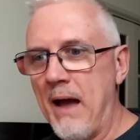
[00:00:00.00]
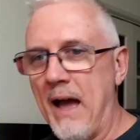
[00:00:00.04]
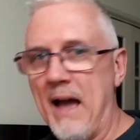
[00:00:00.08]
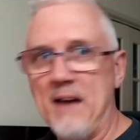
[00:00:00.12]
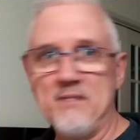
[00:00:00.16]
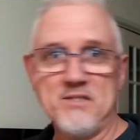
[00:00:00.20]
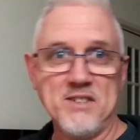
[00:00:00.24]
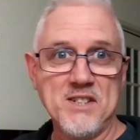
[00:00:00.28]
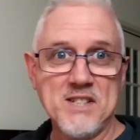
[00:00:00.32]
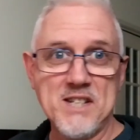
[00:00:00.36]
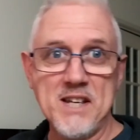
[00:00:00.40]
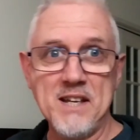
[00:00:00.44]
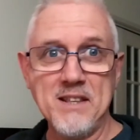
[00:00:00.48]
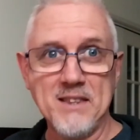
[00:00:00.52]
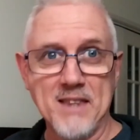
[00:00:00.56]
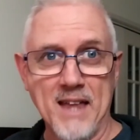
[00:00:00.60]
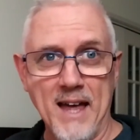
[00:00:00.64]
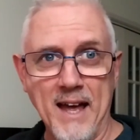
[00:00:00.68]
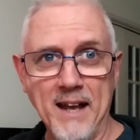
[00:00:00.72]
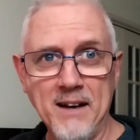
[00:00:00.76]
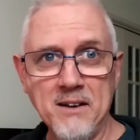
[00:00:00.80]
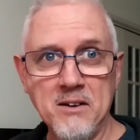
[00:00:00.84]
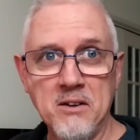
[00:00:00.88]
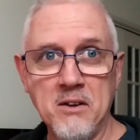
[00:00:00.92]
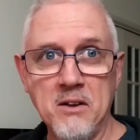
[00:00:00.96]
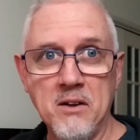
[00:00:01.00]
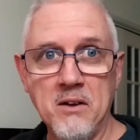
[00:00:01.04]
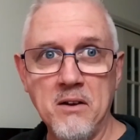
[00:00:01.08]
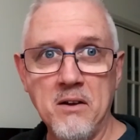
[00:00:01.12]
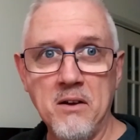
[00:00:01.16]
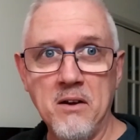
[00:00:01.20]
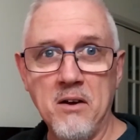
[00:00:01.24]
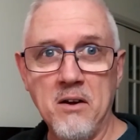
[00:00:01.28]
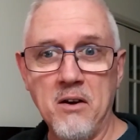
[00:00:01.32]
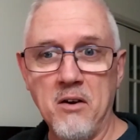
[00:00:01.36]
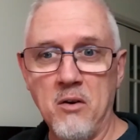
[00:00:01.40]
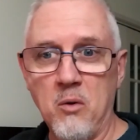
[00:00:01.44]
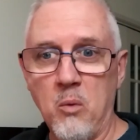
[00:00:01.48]
Having said that,
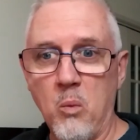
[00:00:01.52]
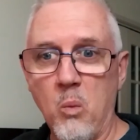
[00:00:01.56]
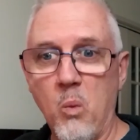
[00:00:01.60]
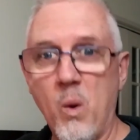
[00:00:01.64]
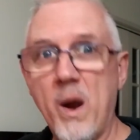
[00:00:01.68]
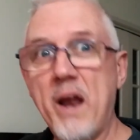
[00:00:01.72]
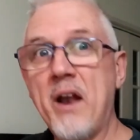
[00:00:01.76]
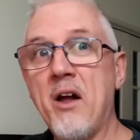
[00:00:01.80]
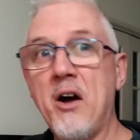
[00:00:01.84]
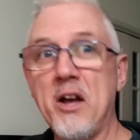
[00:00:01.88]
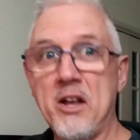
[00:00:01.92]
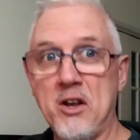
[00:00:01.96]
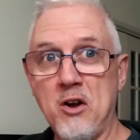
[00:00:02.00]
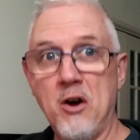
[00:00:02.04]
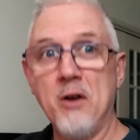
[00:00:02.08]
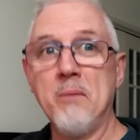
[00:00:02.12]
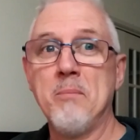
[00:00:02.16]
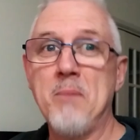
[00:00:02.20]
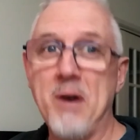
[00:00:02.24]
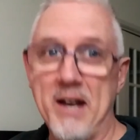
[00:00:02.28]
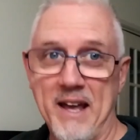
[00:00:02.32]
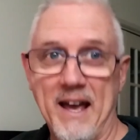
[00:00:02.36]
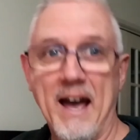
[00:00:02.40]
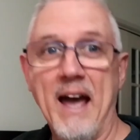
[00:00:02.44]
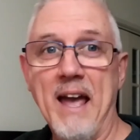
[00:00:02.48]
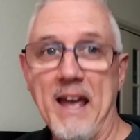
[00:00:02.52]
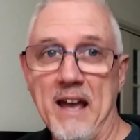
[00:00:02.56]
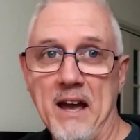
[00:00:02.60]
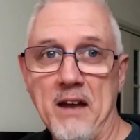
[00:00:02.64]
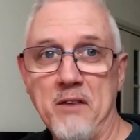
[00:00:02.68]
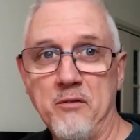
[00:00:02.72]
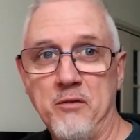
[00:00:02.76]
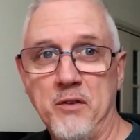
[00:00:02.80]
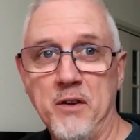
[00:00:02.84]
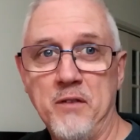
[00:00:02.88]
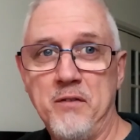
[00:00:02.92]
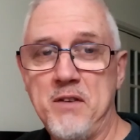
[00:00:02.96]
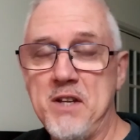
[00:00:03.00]
when I got my
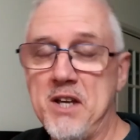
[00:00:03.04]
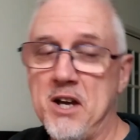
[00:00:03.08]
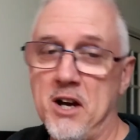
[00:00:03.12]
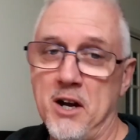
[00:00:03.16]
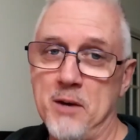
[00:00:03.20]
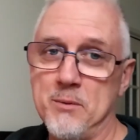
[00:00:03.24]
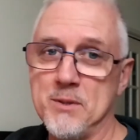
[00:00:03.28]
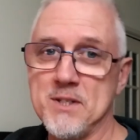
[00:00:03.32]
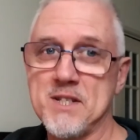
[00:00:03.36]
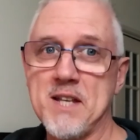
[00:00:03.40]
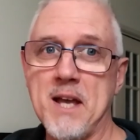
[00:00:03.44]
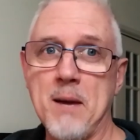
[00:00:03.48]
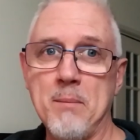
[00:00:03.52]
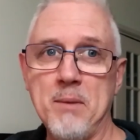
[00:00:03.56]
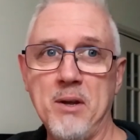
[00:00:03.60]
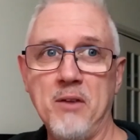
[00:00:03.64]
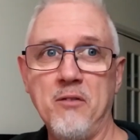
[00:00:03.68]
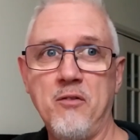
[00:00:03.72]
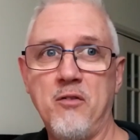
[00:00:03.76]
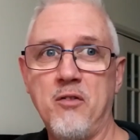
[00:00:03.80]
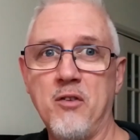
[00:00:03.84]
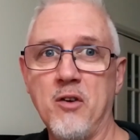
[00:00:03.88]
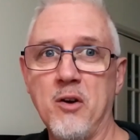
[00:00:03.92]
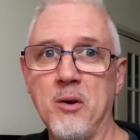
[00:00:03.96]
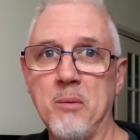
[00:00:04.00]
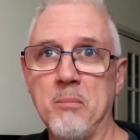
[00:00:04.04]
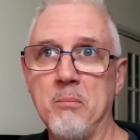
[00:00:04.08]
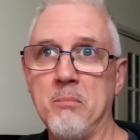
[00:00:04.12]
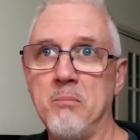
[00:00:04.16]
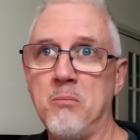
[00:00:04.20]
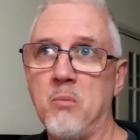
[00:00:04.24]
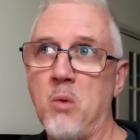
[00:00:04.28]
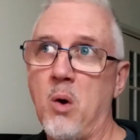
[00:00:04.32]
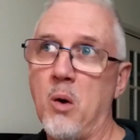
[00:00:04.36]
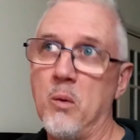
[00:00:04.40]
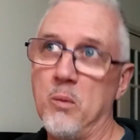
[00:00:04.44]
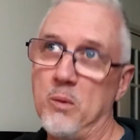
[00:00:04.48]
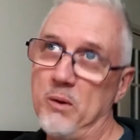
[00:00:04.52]
A850, I was coming
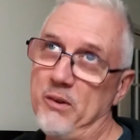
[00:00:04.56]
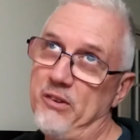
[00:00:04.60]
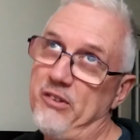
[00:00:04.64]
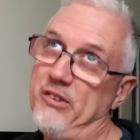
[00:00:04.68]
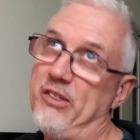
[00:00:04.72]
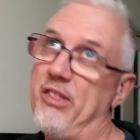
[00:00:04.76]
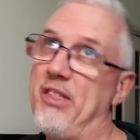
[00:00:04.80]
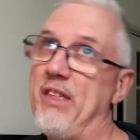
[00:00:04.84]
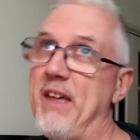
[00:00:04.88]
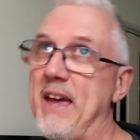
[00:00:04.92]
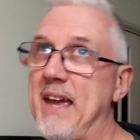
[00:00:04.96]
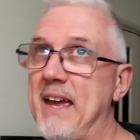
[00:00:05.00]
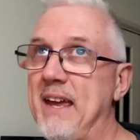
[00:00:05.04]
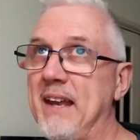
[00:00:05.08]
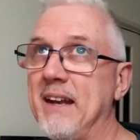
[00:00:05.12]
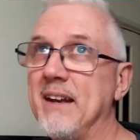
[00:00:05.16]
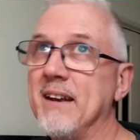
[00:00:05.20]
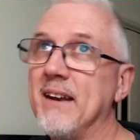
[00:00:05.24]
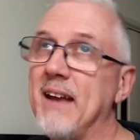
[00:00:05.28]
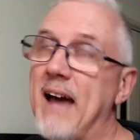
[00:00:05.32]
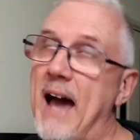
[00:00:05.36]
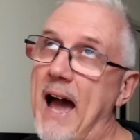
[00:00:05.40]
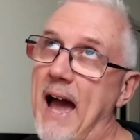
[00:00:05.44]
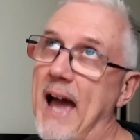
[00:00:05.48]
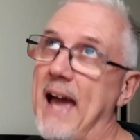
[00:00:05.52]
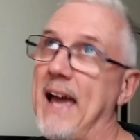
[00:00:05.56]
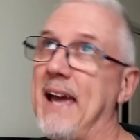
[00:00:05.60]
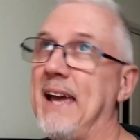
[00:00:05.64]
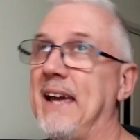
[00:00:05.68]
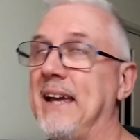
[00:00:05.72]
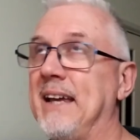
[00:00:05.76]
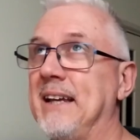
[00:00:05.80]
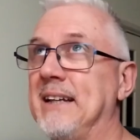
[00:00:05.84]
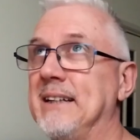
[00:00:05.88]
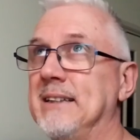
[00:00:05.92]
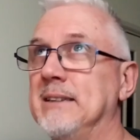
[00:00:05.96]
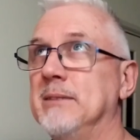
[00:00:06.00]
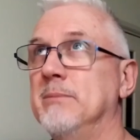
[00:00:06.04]
from what was then
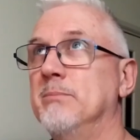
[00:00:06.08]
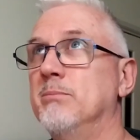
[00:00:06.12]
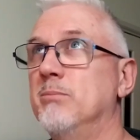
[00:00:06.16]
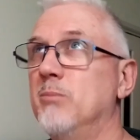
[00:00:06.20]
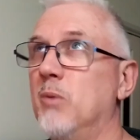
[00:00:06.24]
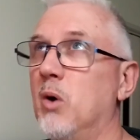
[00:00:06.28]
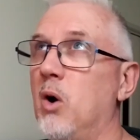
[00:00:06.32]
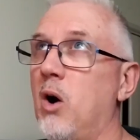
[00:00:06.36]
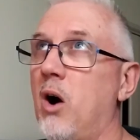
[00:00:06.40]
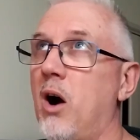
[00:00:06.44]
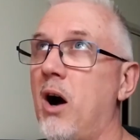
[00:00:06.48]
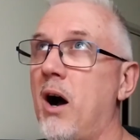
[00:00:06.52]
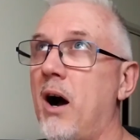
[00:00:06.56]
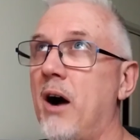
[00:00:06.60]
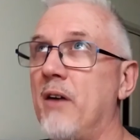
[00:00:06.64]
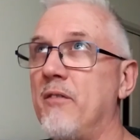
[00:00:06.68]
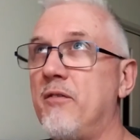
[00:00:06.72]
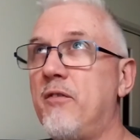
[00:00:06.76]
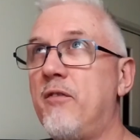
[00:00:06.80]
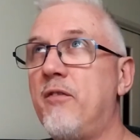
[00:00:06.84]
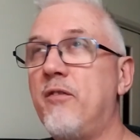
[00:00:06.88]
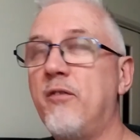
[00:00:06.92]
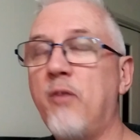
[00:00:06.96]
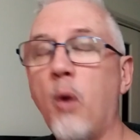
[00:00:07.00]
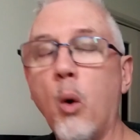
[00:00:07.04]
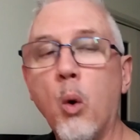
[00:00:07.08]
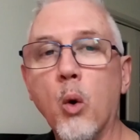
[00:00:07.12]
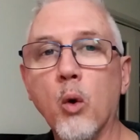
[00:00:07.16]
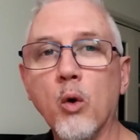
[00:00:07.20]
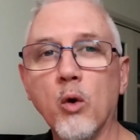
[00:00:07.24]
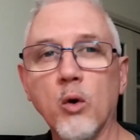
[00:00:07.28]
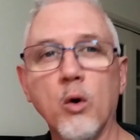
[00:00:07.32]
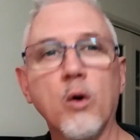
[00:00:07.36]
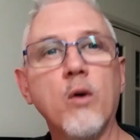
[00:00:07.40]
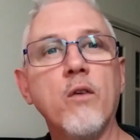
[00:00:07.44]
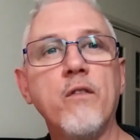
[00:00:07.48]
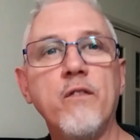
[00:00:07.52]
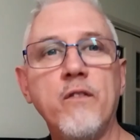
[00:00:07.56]
a 4-
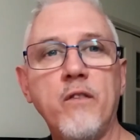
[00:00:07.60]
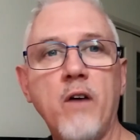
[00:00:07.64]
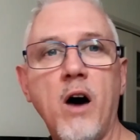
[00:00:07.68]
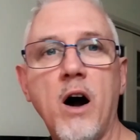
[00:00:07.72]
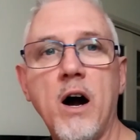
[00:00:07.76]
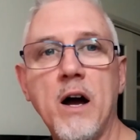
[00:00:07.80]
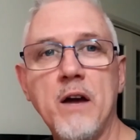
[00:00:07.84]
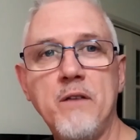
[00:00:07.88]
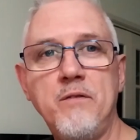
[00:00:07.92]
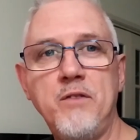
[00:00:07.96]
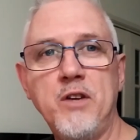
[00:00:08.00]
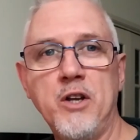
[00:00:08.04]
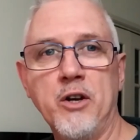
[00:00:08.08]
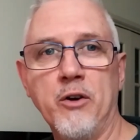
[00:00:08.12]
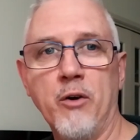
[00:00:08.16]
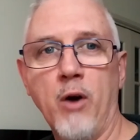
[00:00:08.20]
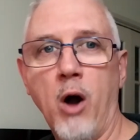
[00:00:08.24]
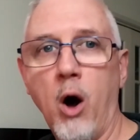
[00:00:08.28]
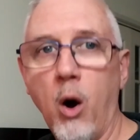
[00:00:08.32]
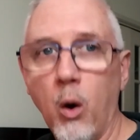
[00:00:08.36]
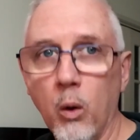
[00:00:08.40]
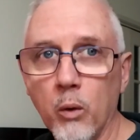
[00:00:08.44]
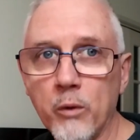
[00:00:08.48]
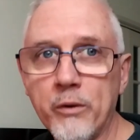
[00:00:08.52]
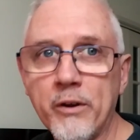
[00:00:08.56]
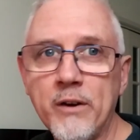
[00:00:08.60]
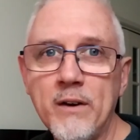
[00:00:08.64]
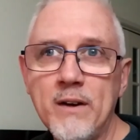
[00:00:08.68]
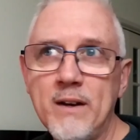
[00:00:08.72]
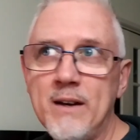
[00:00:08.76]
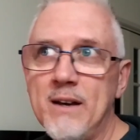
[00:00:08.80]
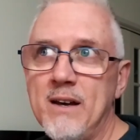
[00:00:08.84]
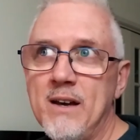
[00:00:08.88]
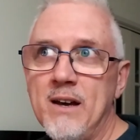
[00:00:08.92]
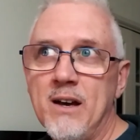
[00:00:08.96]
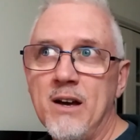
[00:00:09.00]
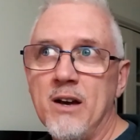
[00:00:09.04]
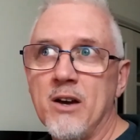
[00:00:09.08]
or 5-year-old
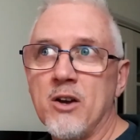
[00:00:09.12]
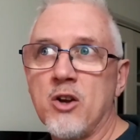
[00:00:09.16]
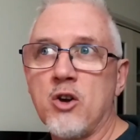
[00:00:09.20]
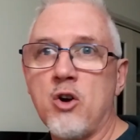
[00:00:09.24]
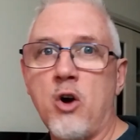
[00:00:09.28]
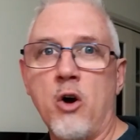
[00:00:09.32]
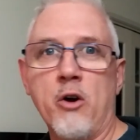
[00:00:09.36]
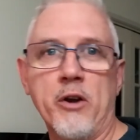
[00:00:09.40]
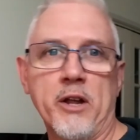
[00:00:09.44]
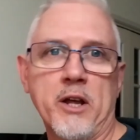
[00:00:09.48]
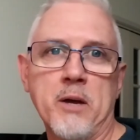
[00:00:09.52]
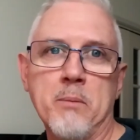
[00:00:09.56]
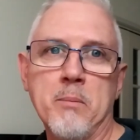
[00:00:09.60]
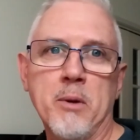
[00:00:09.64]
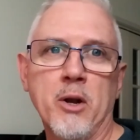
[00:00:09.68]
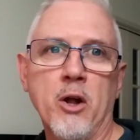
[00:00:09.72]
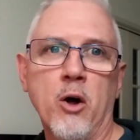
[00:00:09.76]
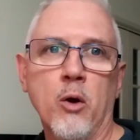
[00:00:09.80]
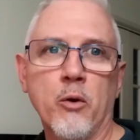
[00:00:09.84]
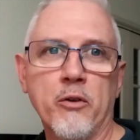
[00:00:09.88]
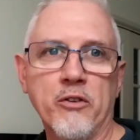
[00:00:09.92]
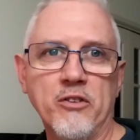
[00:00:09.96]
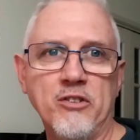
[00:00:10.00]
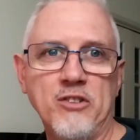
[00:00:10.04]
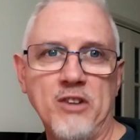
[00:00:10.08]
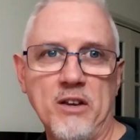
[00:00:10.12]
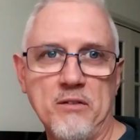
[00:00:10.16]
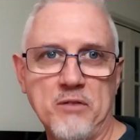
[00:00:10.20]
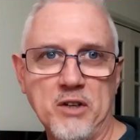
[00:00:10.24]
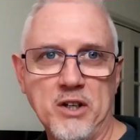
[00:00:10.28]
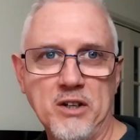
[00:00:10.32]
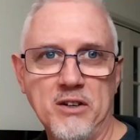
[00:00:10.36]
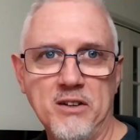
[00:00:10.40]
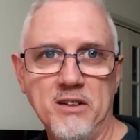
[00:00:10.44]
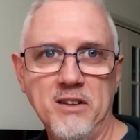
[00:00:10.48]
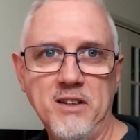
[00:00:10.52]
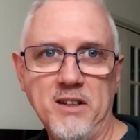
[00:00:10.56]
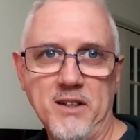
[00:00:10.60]
Konica Minolta
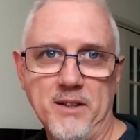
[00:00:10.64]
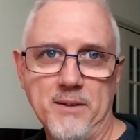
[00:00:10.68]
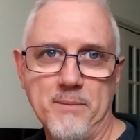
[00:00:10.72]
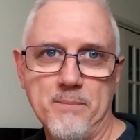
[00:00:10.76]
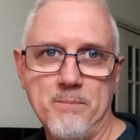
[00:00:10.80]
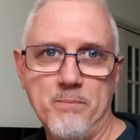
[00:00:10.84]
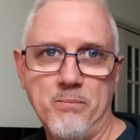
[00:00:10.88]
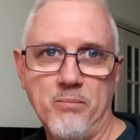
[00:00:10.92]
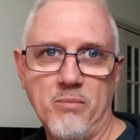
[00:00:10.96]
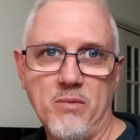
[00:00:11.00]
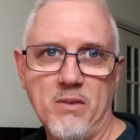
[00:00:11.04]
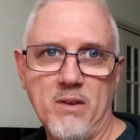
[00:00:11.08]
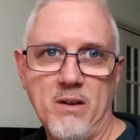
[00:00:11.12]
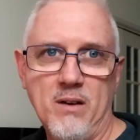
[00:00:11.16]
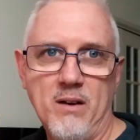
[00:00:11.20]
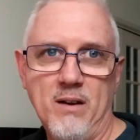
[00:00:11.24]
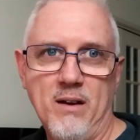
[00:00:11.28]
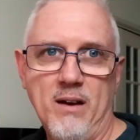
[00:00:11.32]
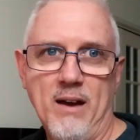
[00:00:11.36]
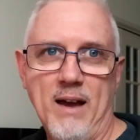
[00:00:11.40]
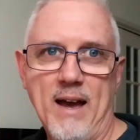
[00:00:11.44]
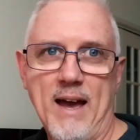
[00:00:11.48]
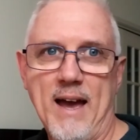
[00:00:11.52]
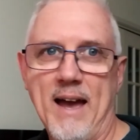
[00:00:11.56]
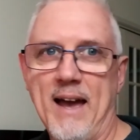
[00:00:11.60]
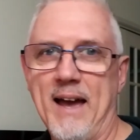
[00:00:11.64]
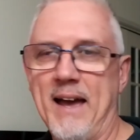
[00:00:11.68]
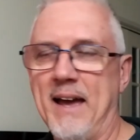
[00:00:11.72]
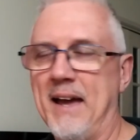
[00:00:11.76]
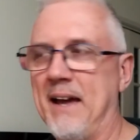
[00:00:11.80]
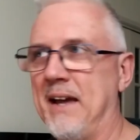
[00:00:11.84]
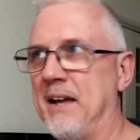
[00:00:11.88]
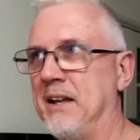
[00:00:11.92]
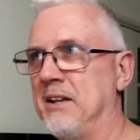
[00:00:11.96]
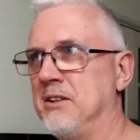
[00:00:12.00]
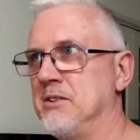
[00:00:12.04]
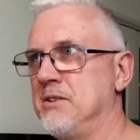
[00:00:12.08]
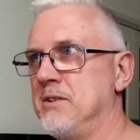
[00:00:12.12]
7D.
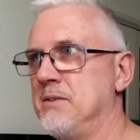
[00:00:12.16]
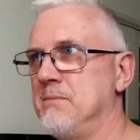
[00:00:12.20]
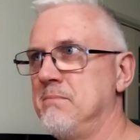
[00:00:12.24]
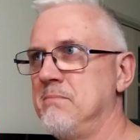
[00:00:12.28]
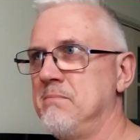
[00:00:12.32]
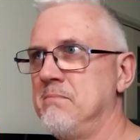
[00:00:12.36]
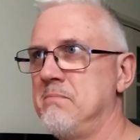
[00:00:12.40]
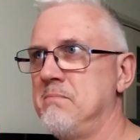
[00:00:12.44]
And